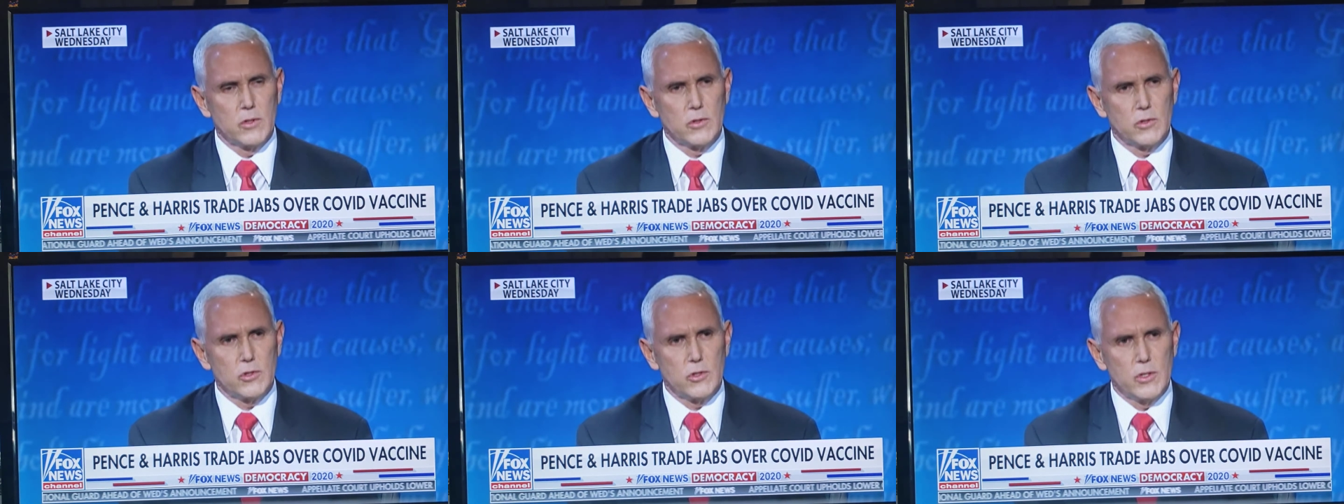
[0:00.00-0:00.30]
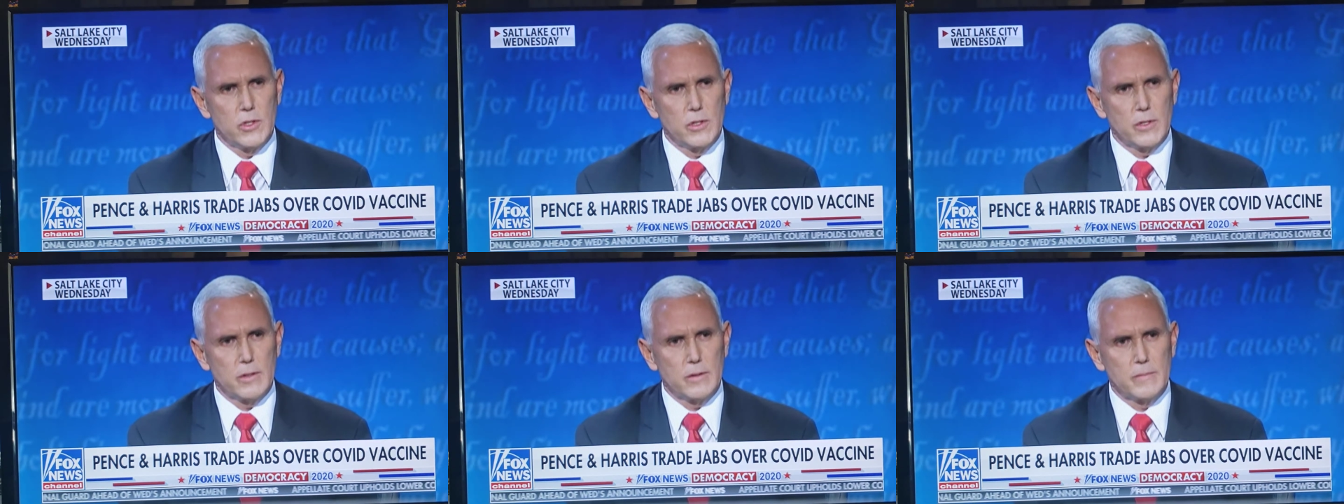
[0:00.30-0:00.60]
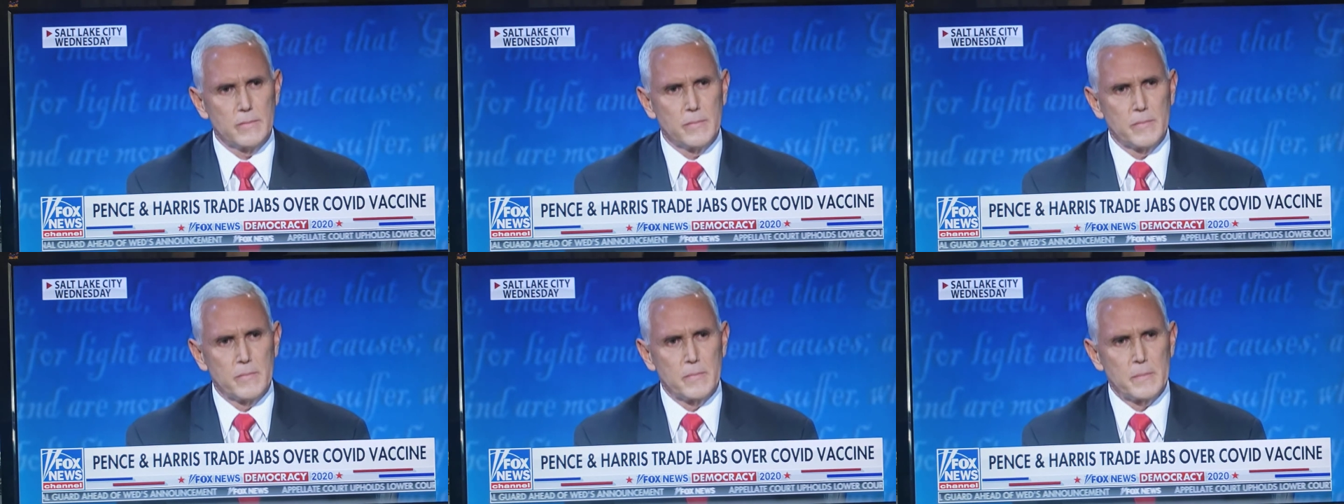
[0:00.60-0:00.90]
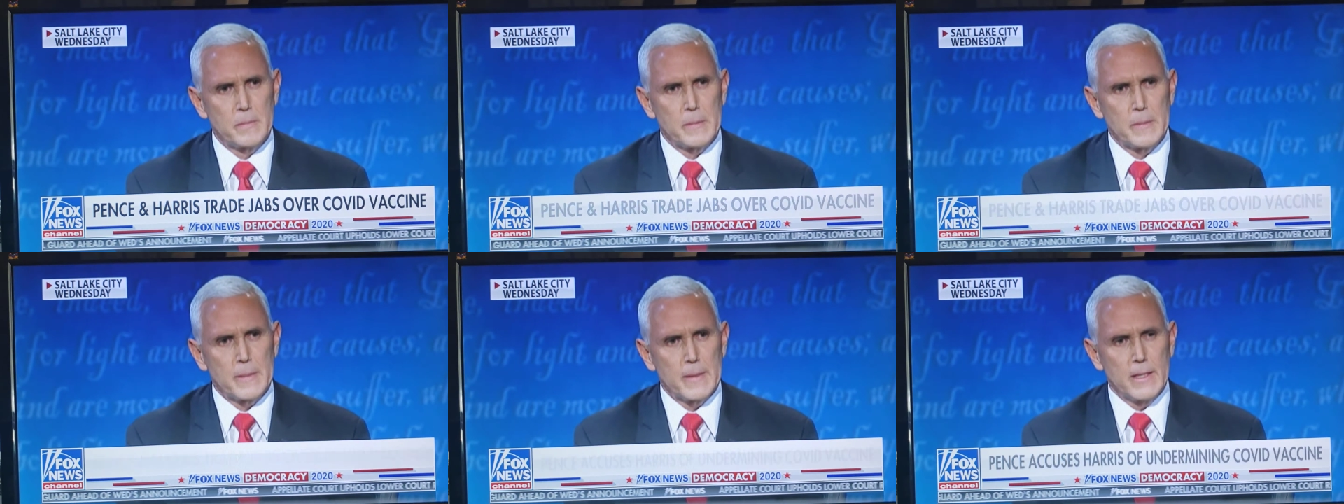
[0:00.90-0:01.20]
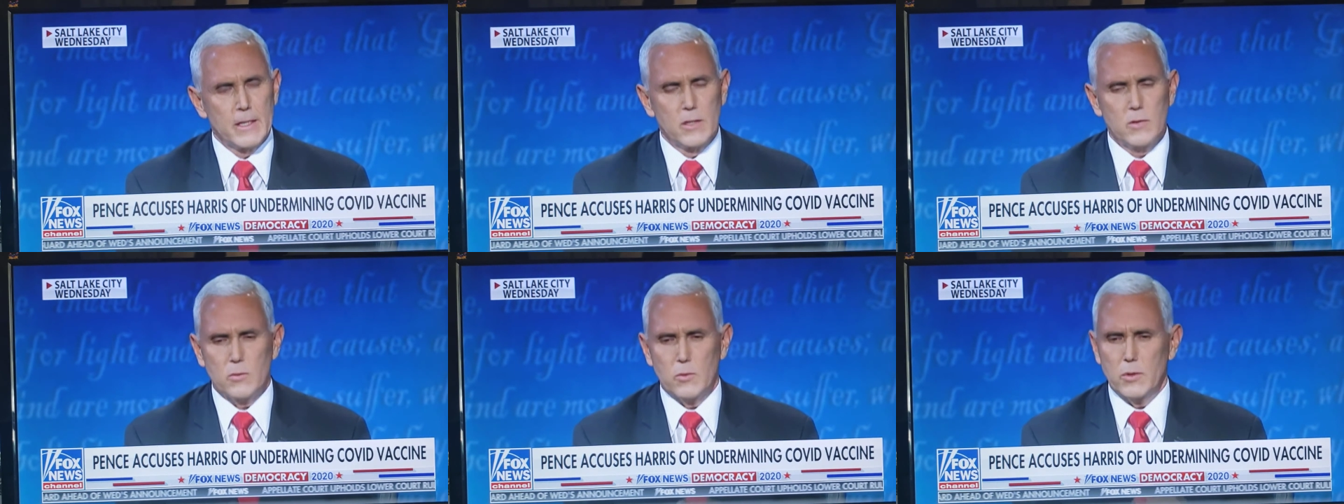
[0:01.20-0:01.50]
of this year.
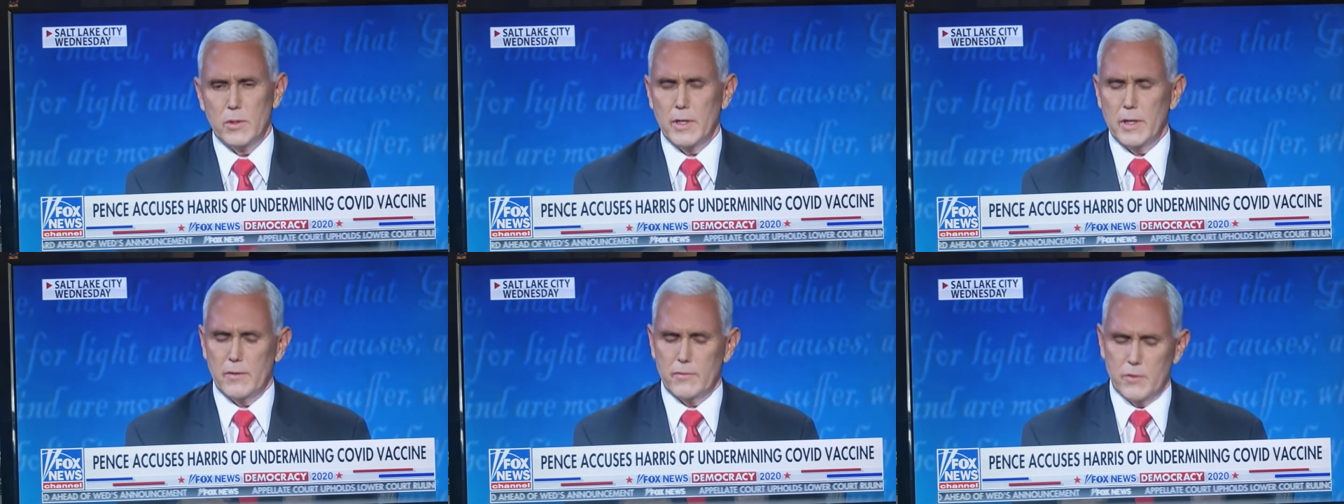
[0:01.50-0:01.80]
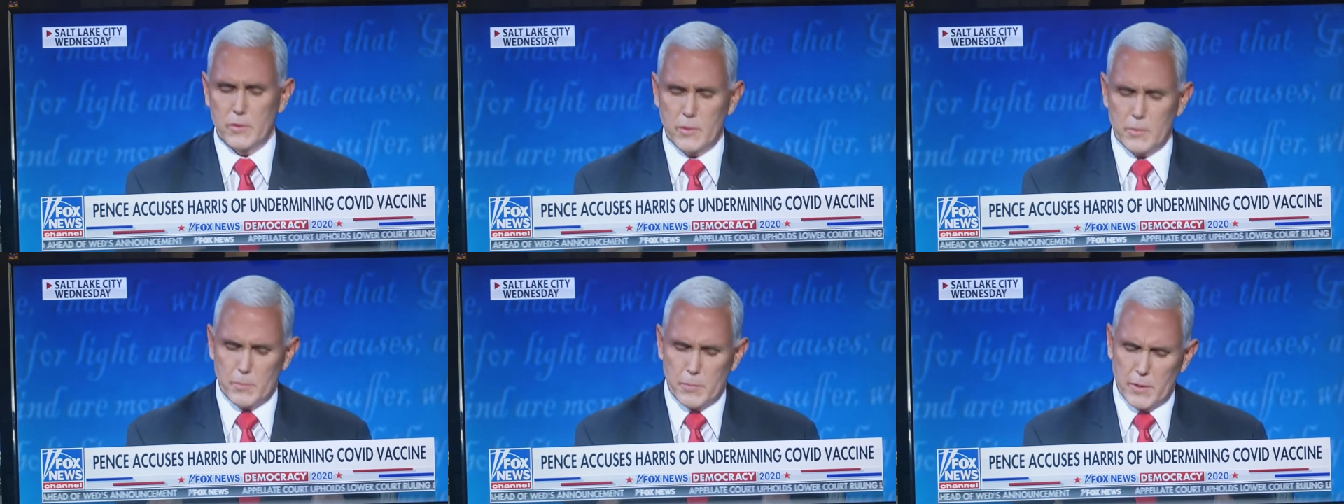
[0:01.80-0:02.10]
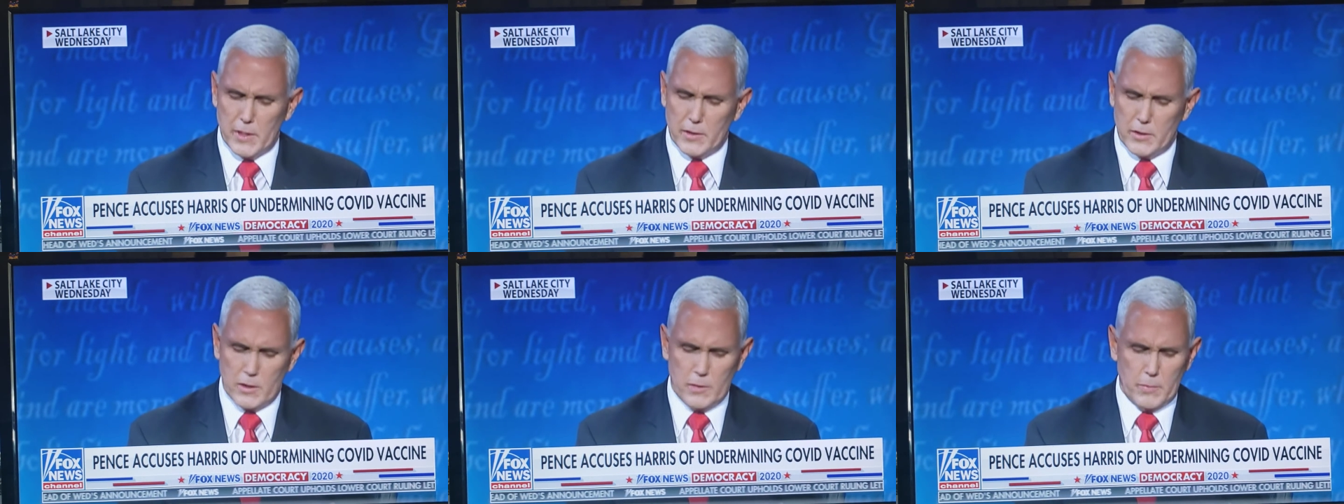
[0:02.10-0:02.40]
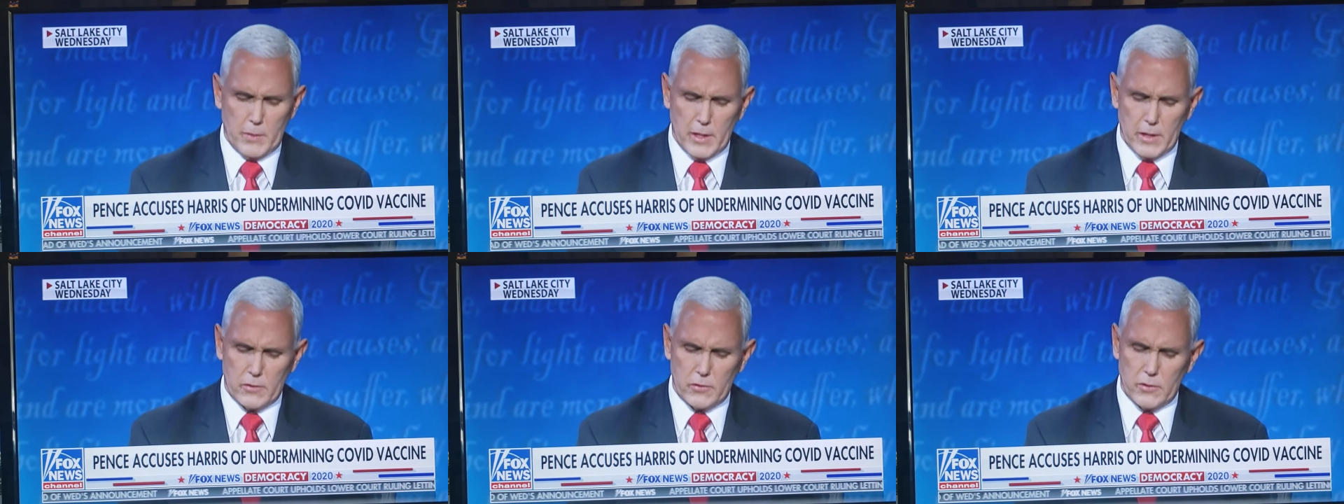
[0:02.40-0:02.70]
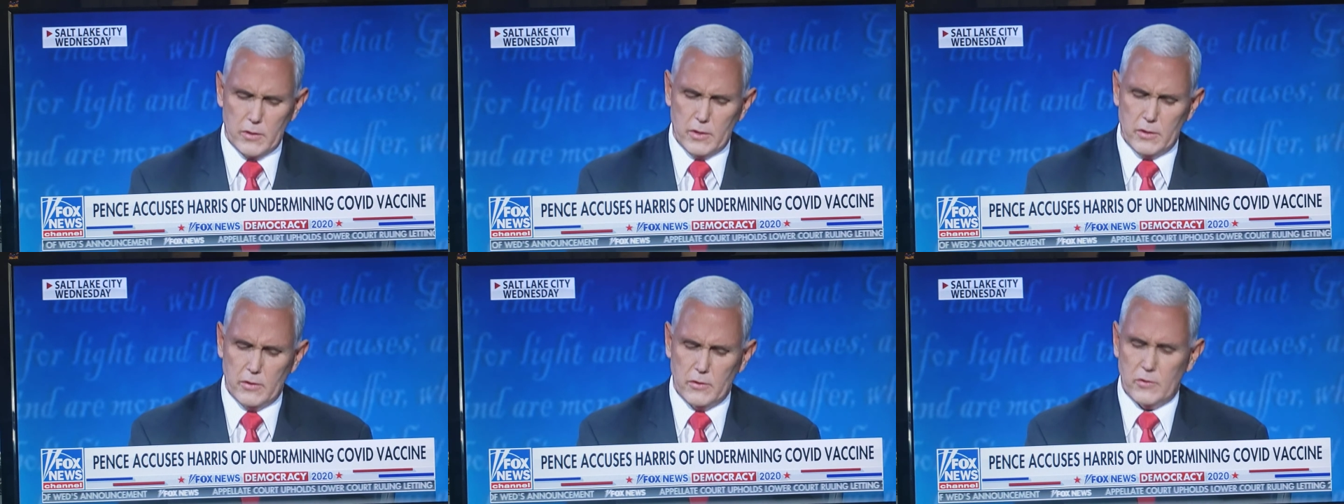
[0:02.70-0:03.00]
And it will have the
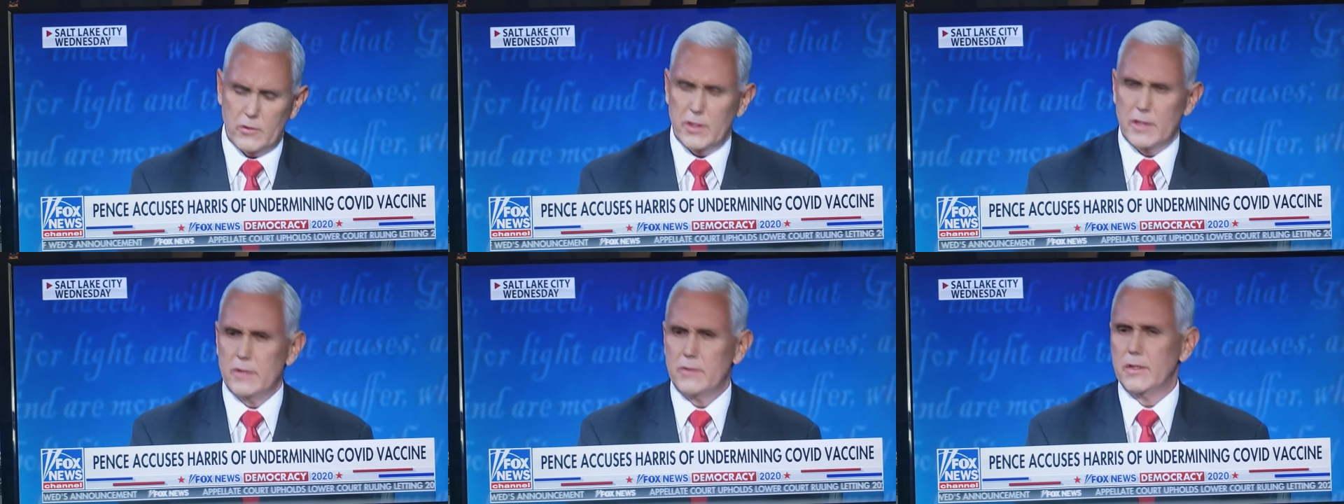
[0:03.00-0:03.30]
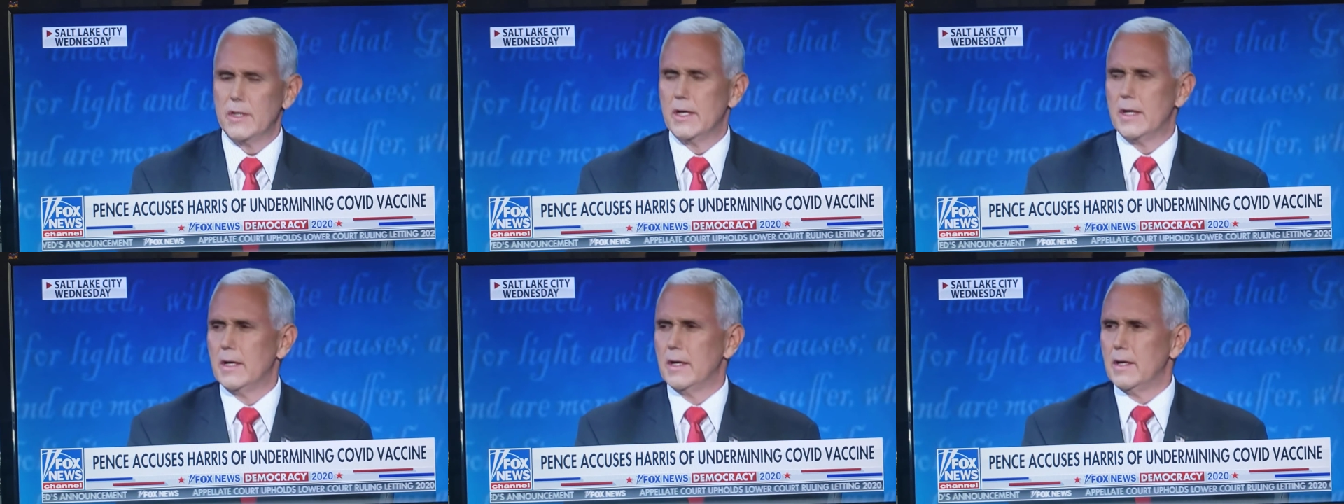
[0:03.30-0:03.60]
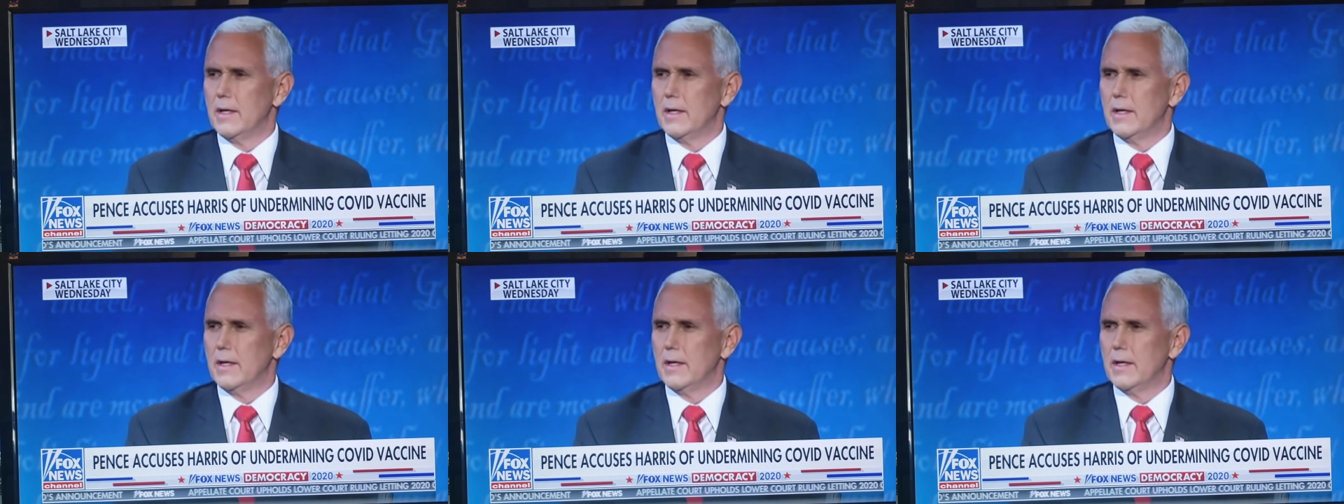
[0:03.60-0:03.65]
capacity to save